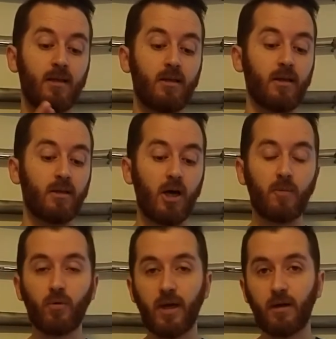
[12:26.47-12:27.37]
the
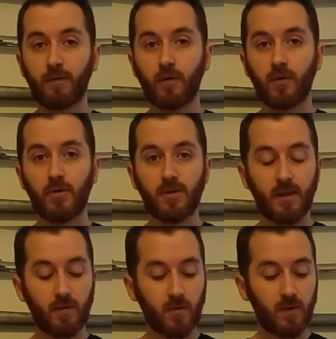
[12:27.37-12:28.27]
thumb ring, of course,
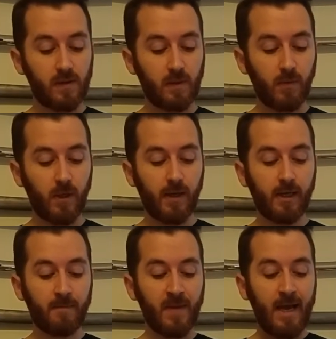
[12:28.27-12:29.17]
also disappearing,